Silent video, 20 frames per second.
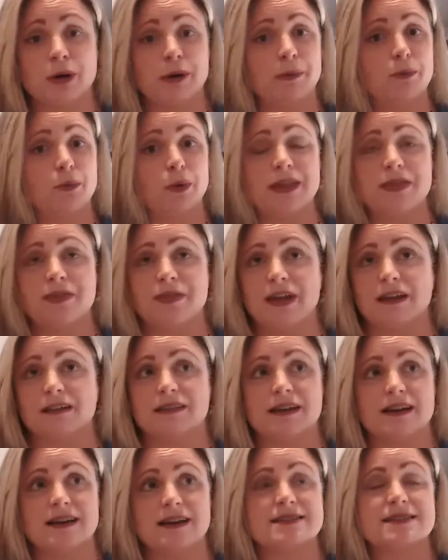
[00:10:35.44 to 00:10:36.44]
We think
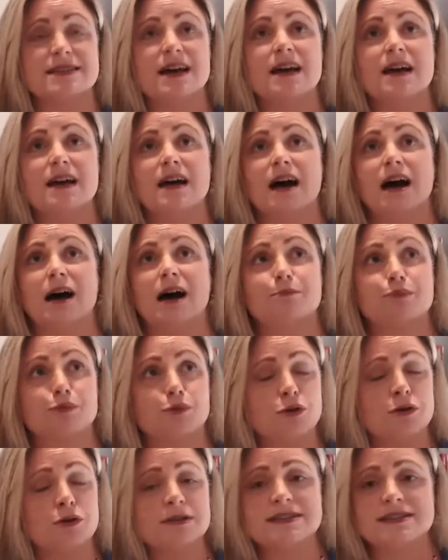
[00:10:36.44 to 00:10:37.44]
there's a
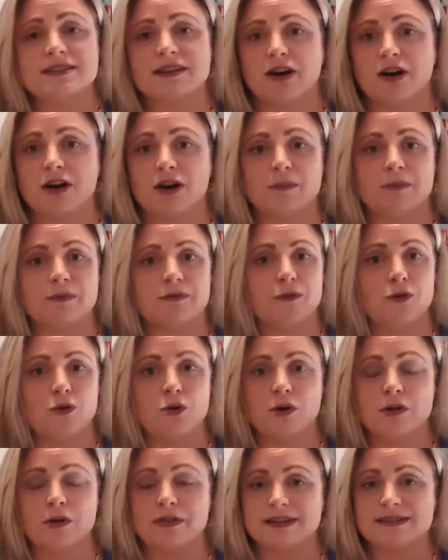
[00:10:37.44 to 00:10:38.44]
broad scope
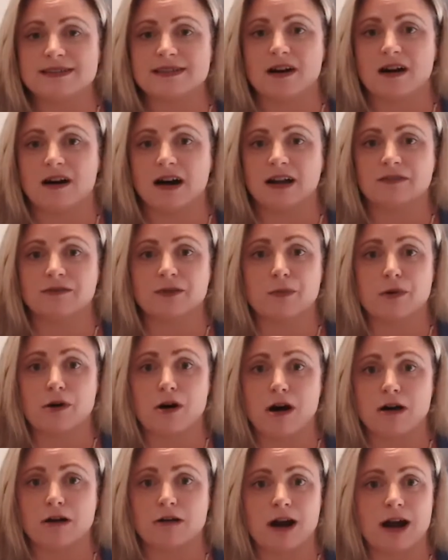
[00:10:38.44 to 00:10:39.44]
for this kind of a
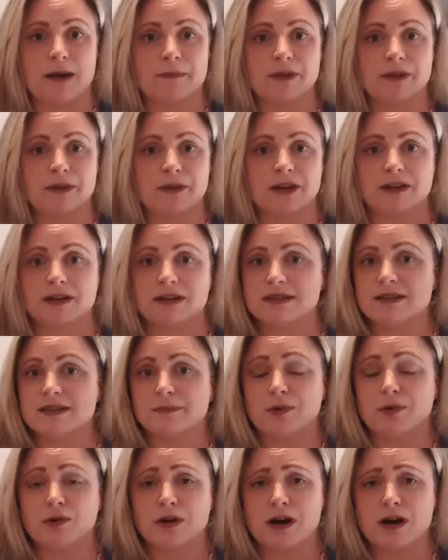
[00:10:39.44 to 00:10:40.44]
program that can
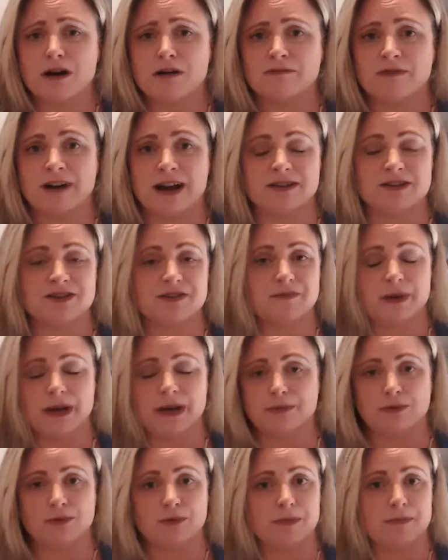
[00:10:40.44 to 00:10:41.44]
support a whole range of
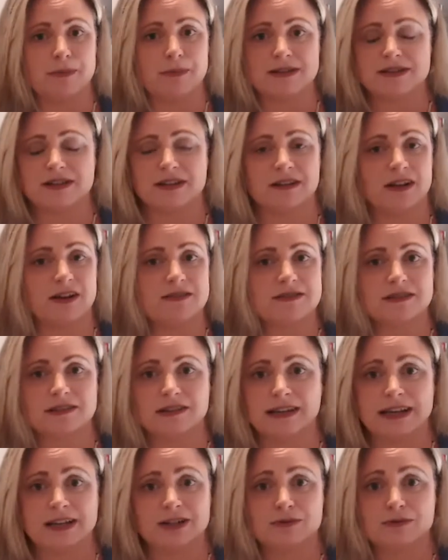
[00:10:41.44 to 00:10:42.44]
people with
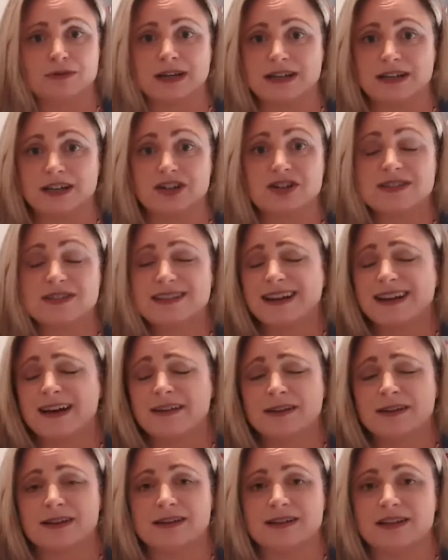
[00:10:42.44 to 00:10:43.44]
musculoskeletal conditions and
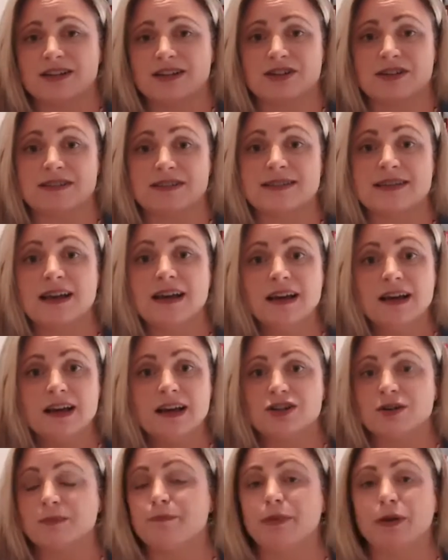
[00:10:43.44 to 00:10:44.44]
other conditions
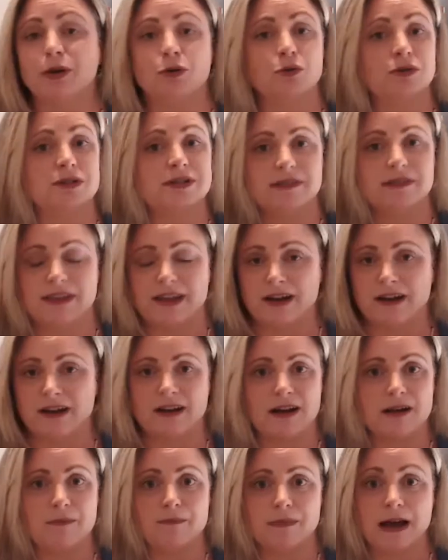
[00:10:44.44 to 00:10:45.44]
to build their
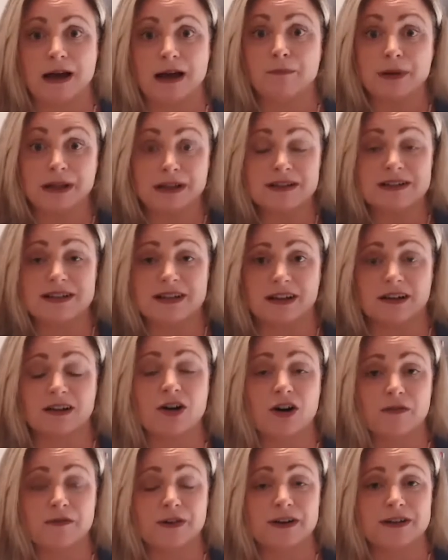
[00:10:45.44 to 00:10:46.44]
ability and
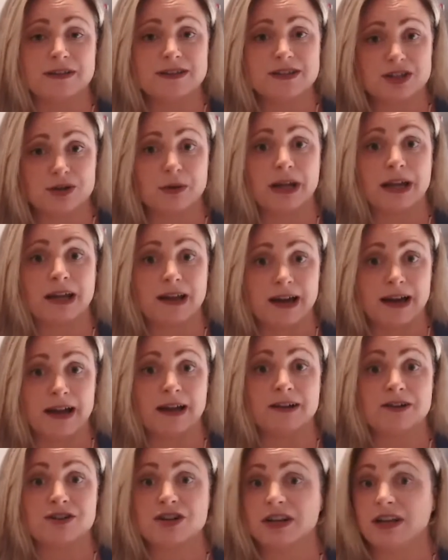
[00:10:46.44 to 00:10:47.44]
confidence to
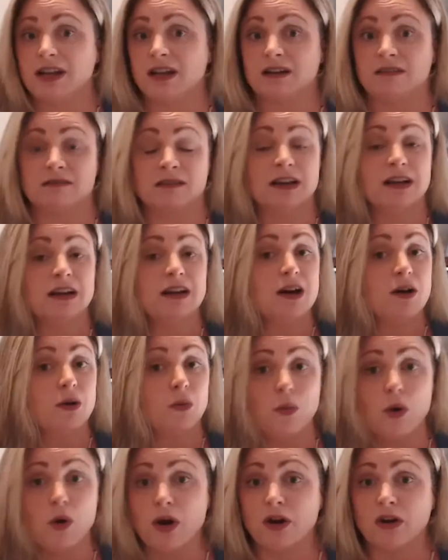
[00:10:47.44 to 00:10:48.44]
engage in
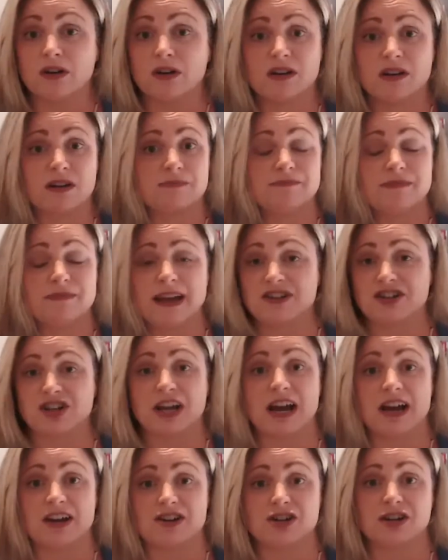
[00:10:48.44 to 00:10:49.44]
work,
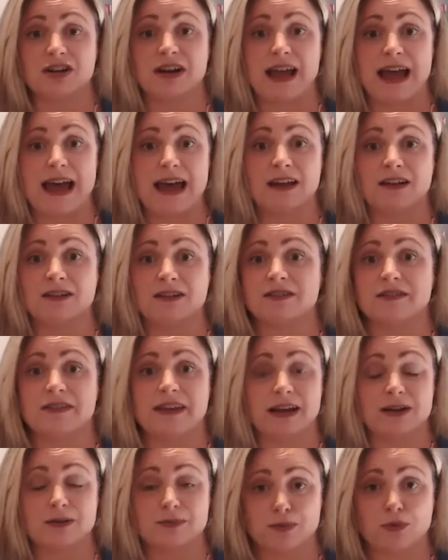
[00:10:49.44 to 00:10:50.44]
education, and
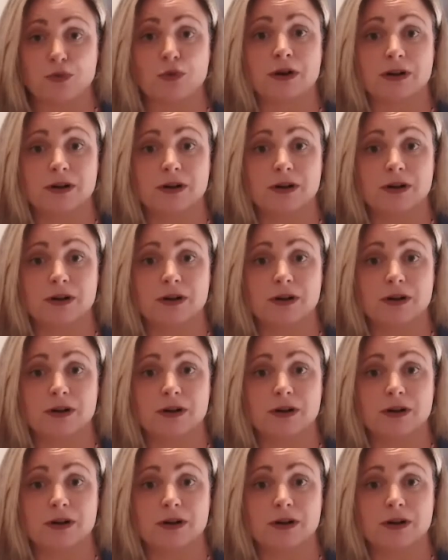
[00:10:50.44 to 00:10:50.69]
that broader